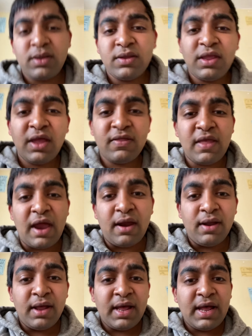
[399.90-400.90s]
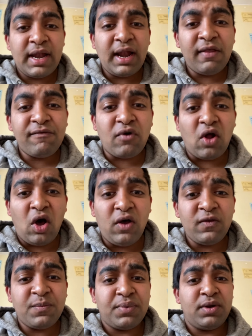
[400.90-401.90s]
thing there, and that's for
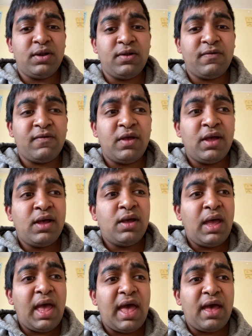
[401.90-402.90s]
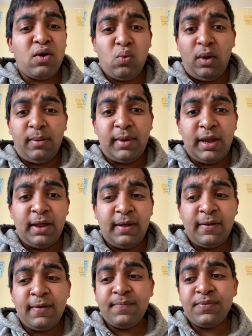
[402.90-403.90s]
hospitals, uh, women
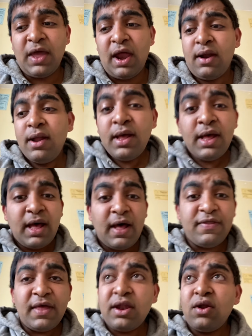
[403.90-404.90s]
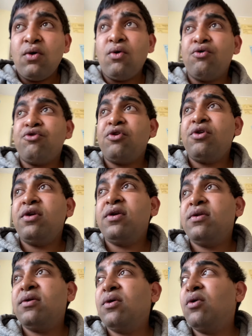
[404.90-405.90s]
there, and then other
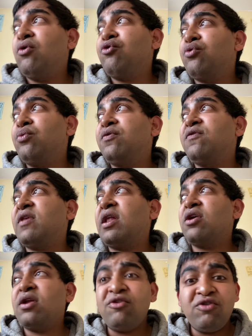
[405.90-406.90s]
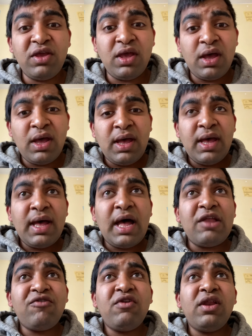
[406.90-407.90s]
other ones then can actually,
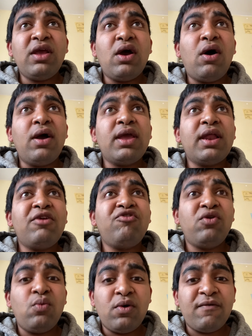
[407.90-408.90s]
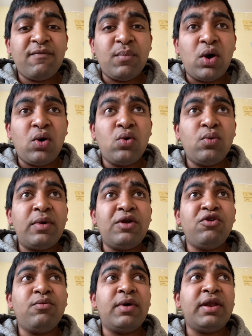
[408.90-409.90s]
actually I can actually work from home. I
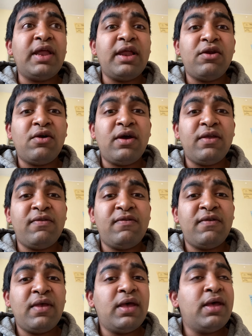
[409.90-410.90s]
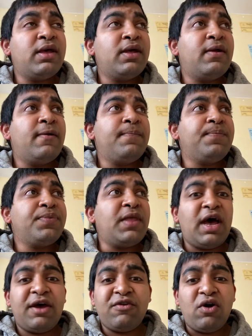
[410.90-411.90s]
do my deadlines
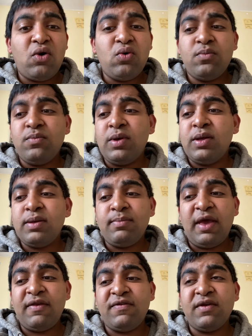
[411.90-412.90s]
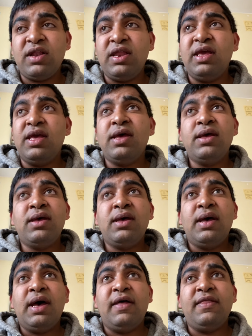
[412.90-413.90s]
at home basically,
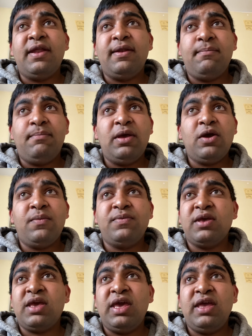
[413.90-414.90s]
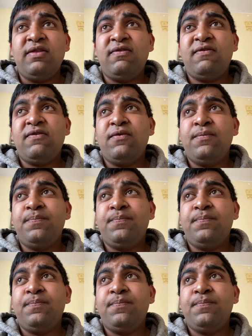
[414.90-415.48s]
and then pick up the kids